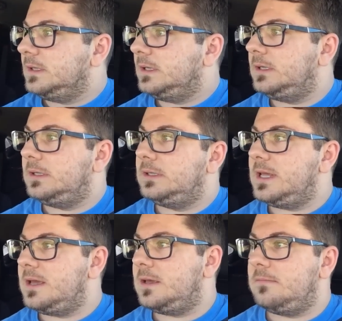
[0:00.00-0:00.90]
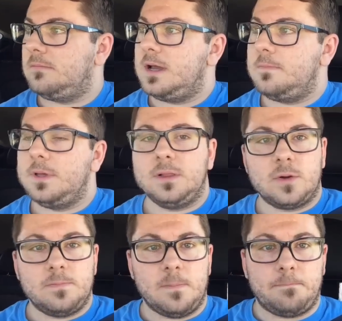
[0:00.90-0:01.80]
and it might be a
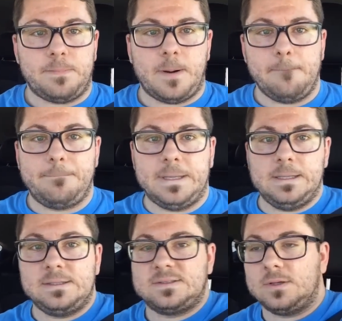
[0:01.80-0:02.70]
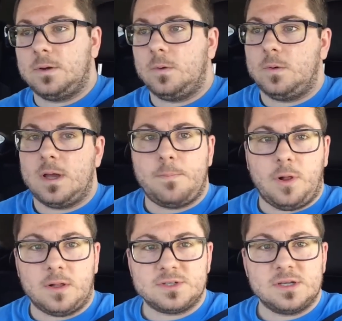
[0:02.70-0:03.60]
little bit bumpy, so I
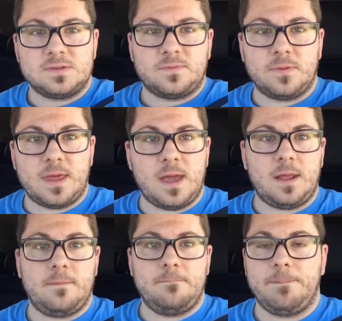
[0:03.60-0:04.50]
apologize for that.